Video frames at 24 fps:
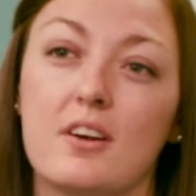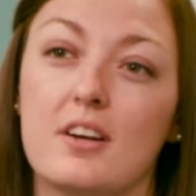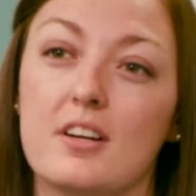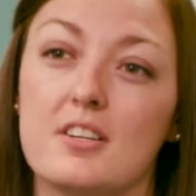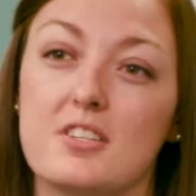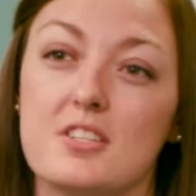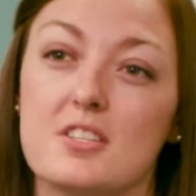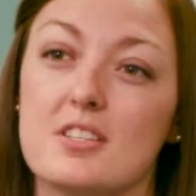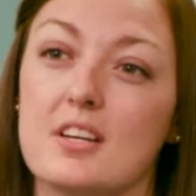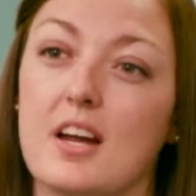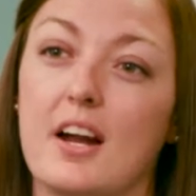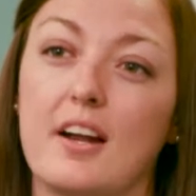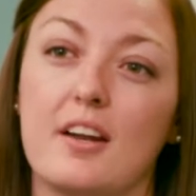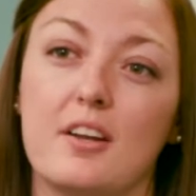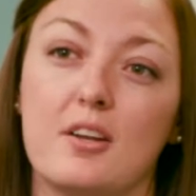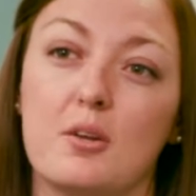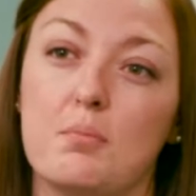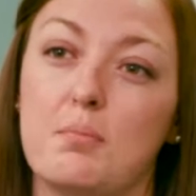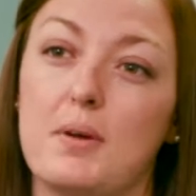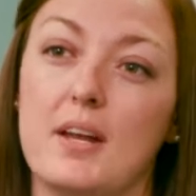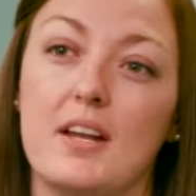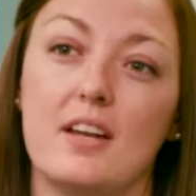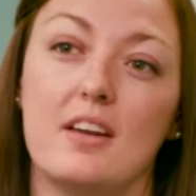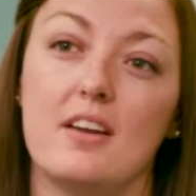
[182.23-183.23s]
It just kind of
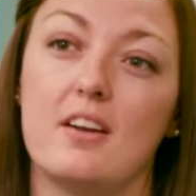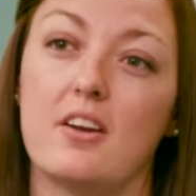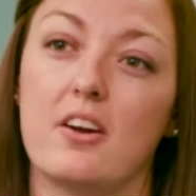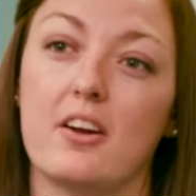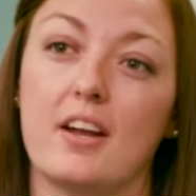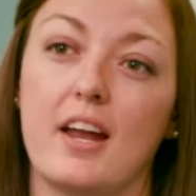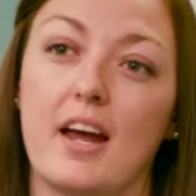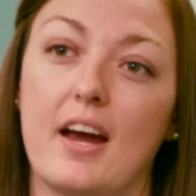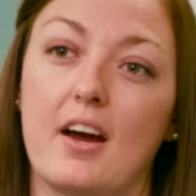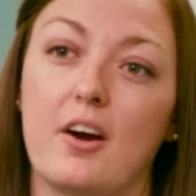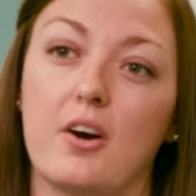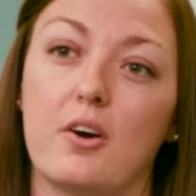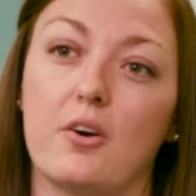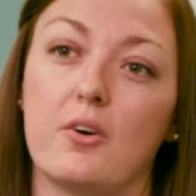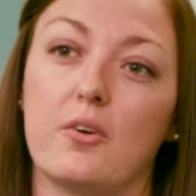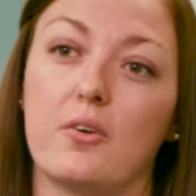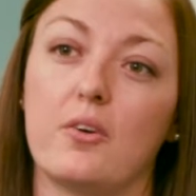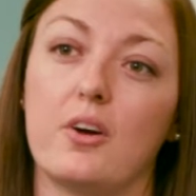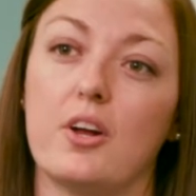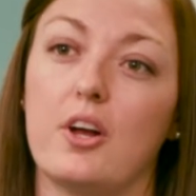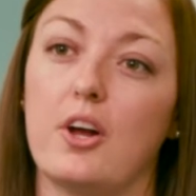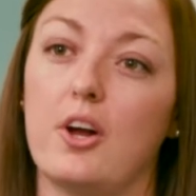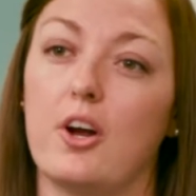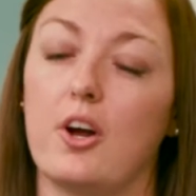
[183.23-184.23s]
depended on
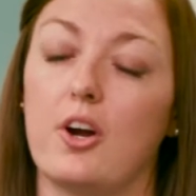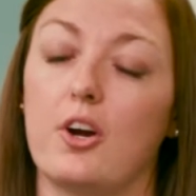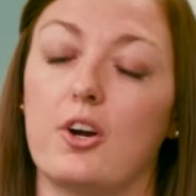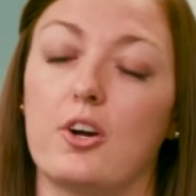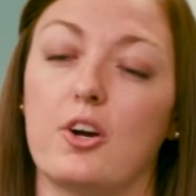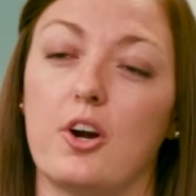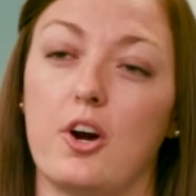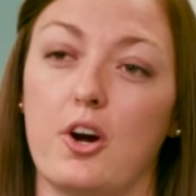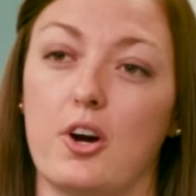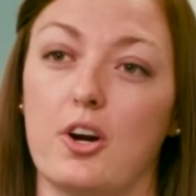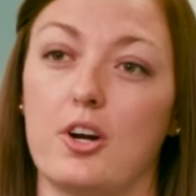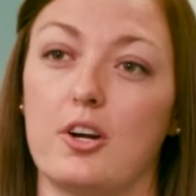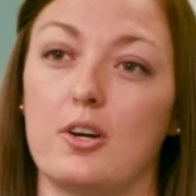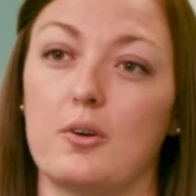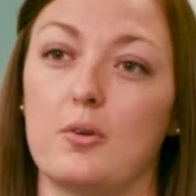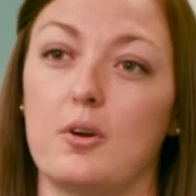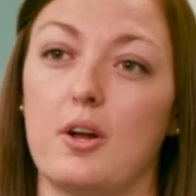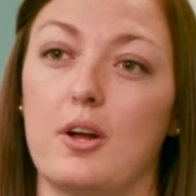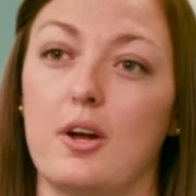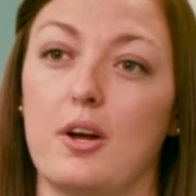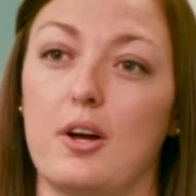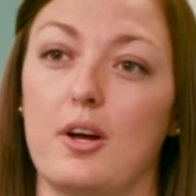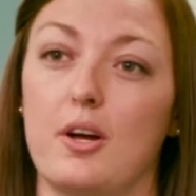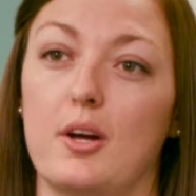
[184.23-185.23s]
how her heart
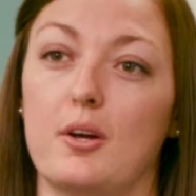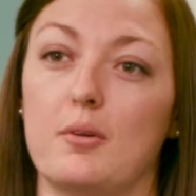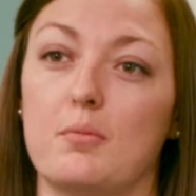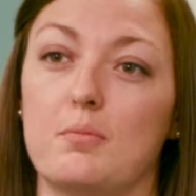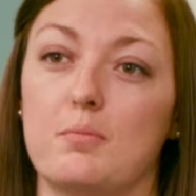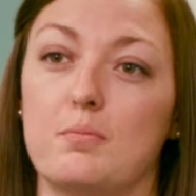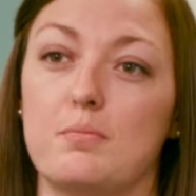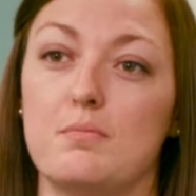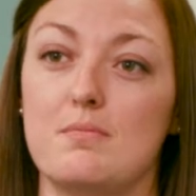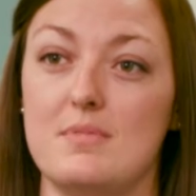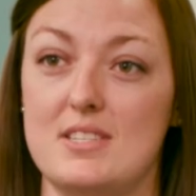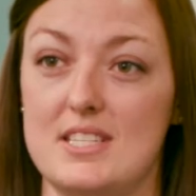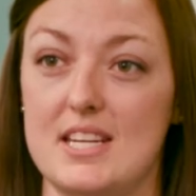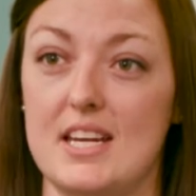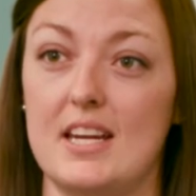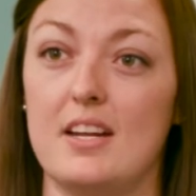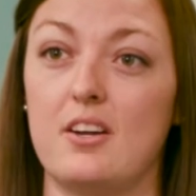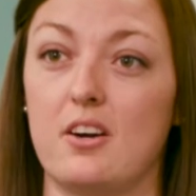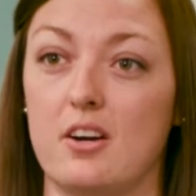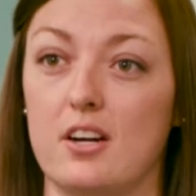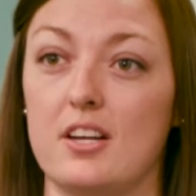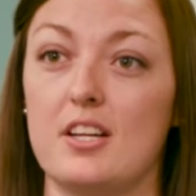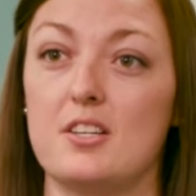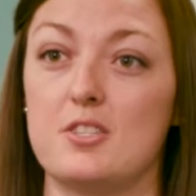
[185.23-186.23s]
did
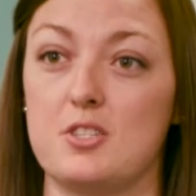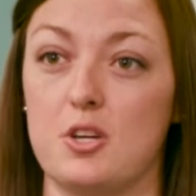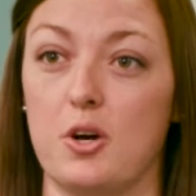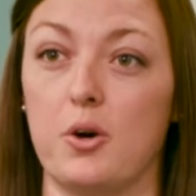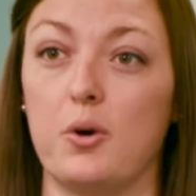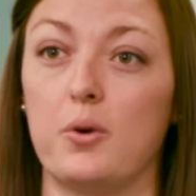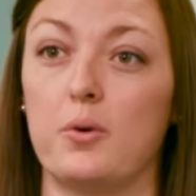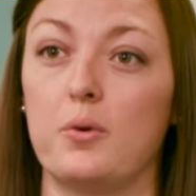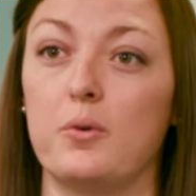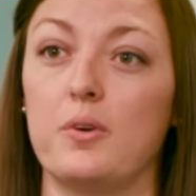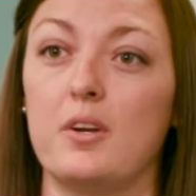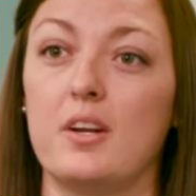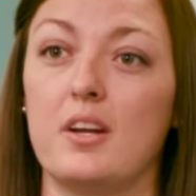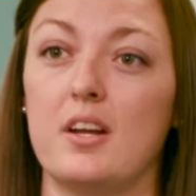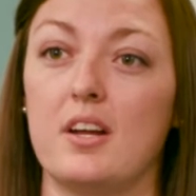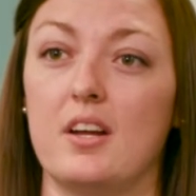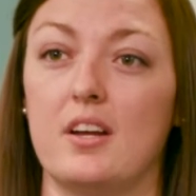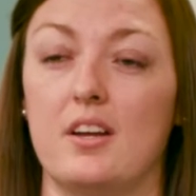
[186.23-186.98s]
on its own.